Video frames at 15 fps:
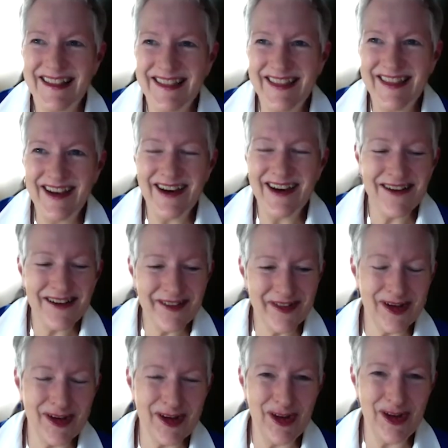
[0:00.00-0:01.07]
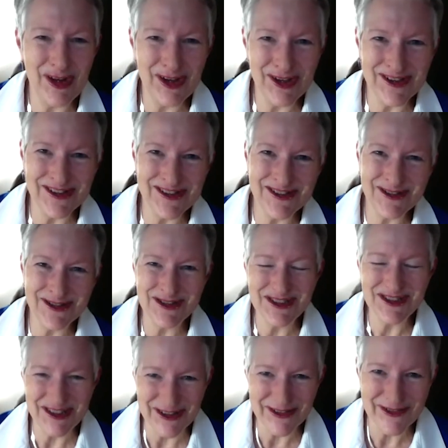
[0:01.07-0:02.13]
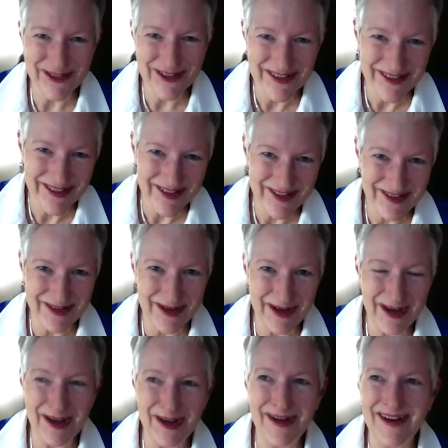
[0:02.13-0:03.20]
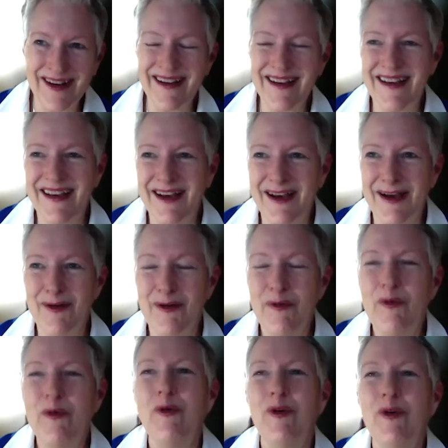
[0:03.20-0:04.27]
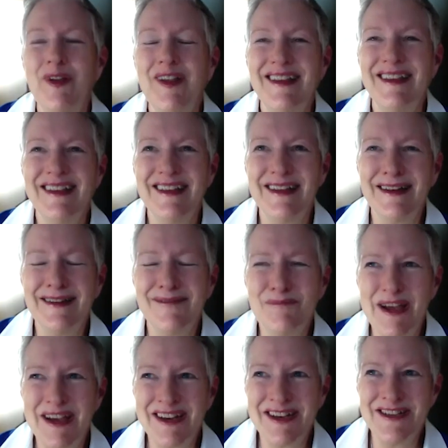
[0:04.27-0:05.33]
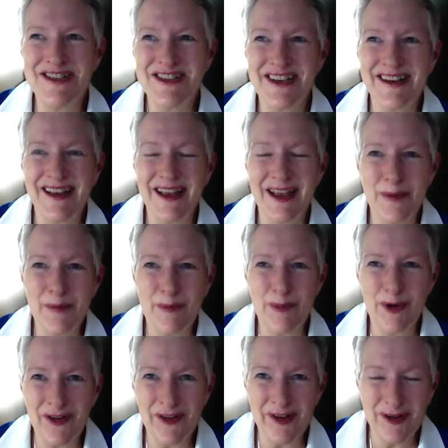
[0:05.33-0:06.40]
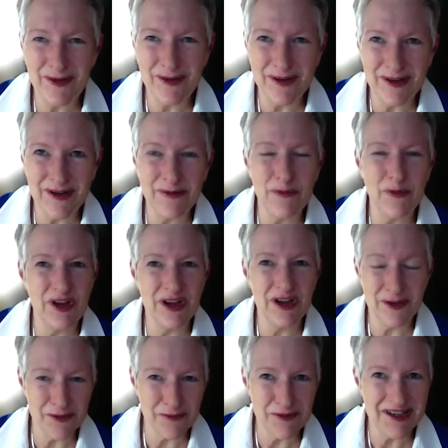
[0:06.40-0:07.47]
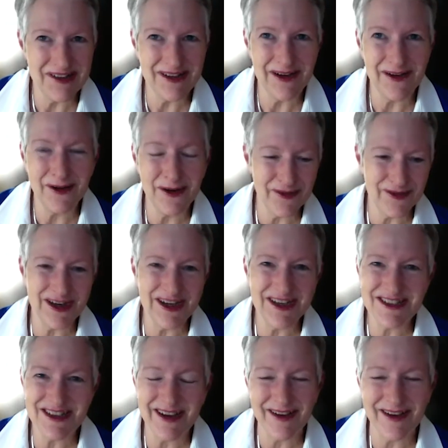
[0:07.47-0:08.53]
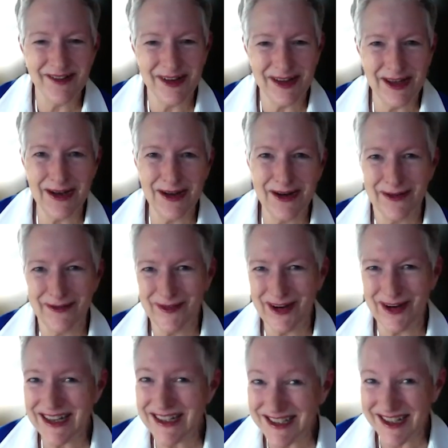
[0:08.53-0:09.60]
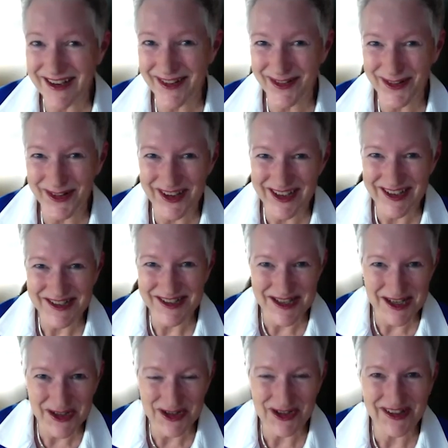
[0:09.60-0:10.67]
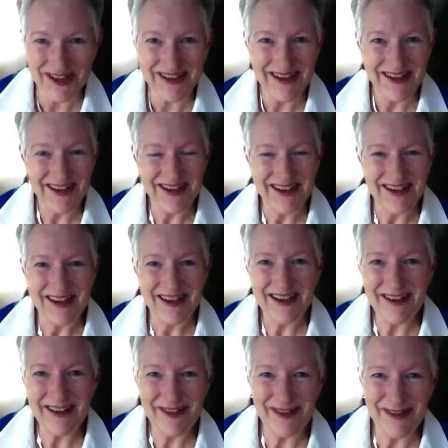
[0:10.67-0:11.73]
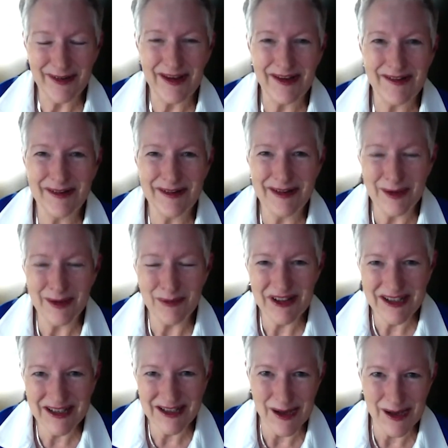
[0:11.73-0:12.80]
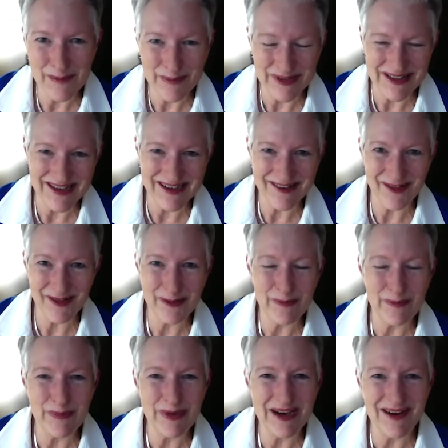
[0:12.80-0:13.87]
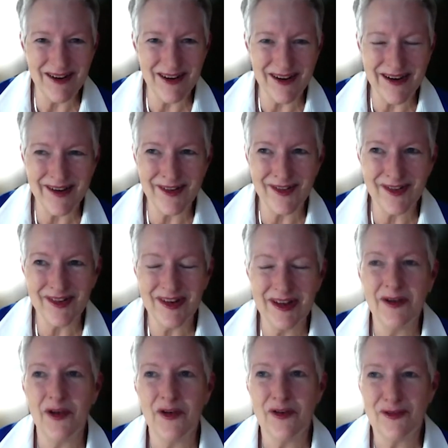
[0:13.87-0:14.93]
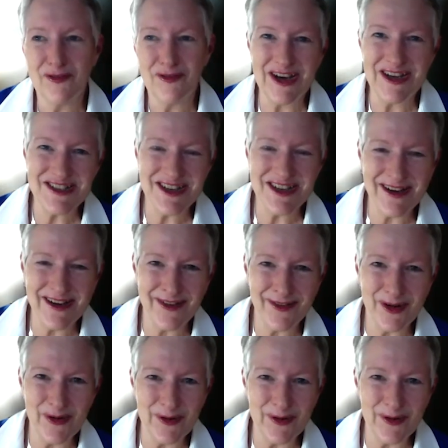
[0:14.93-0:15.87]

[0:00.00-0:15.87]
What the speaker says: There is a huge difference in managing a multi-unit, either retail or franchise. And in a franchise organization, it's doubly complex because franchisees